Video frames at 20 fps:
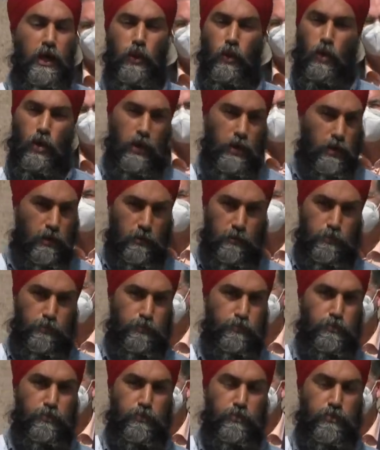don't want to
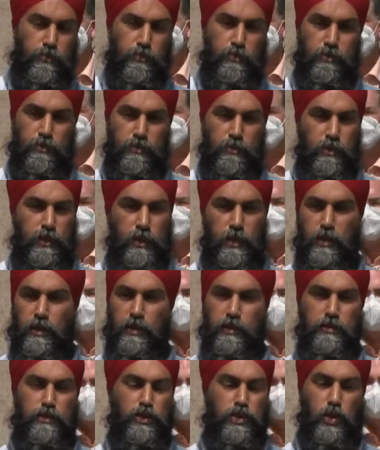
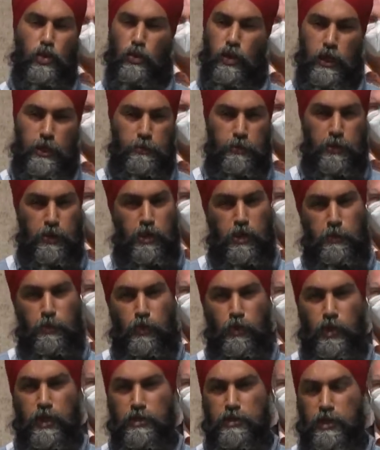score any political
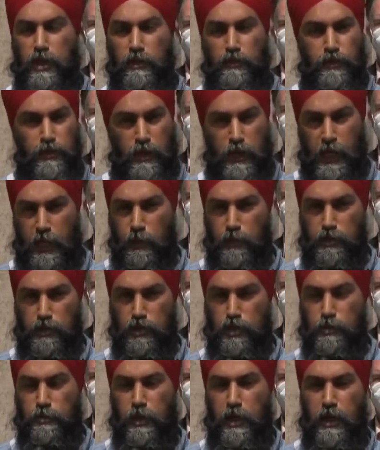points off the language
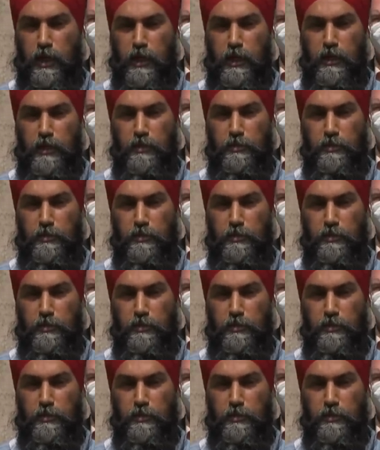used by